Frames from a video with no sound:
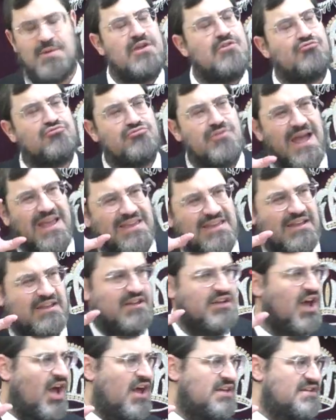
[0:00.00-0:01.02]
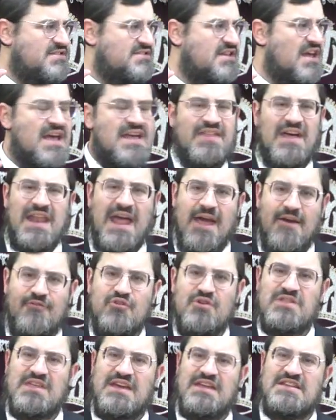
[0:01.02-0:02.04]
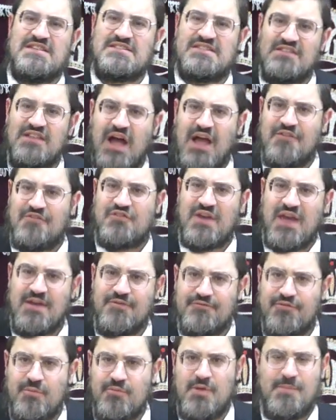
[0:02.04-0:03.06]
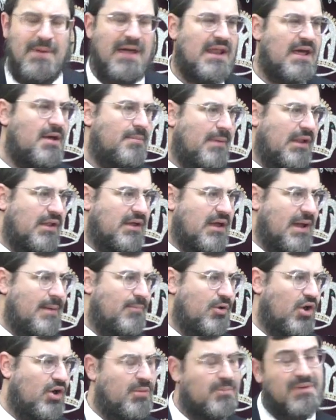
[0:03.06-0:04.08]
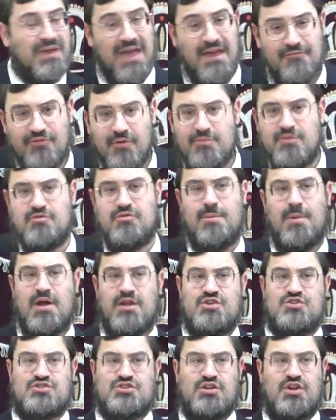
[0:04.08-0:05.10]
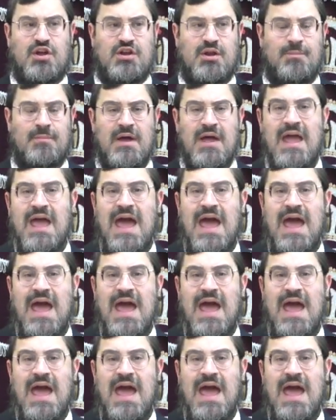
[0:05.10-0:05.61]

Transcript: He recognized that everything in his life came from the Melech Malchem Lochem, came from the Rabbeinu Shalom.